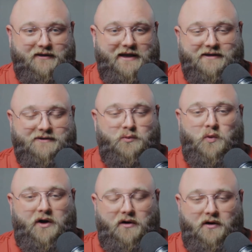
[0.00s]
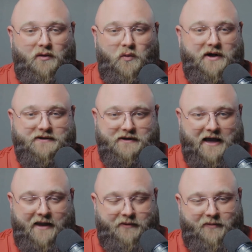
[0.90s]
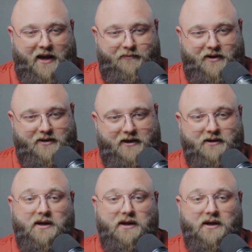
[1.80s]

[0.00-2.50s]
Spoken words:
That's just weird and a waste of time in my opinion.